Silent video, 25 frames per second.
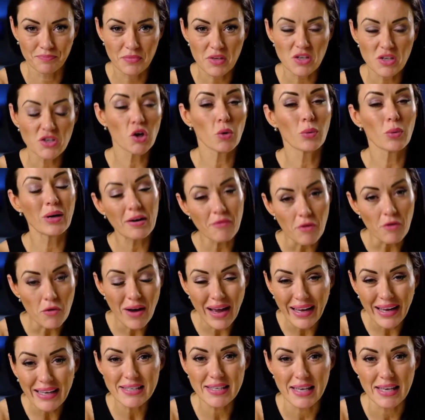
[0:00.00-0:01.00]
So whenever
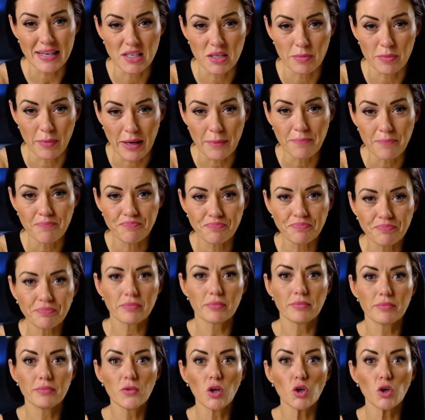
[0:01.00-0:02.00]
Ryan says to me,
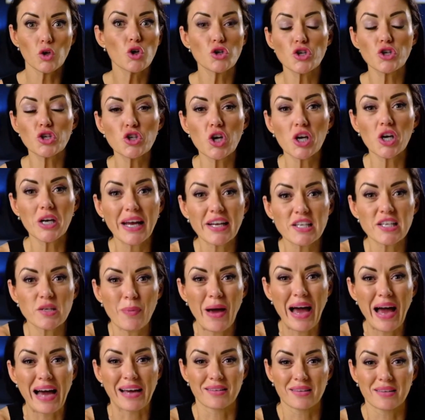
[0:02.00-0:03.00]
you should do an ice
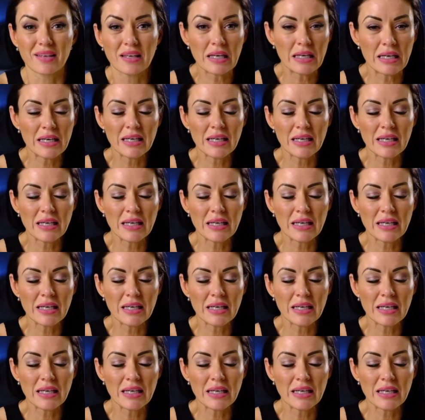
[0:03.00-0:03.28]
bath,